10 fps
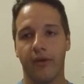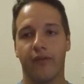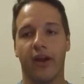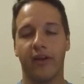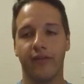
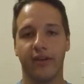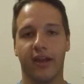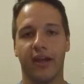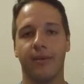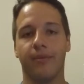for every
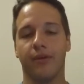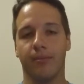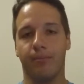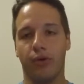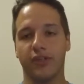time you're
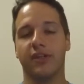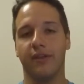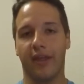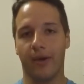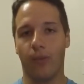
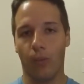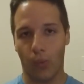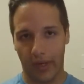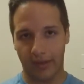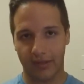pushing that
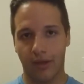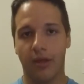weight,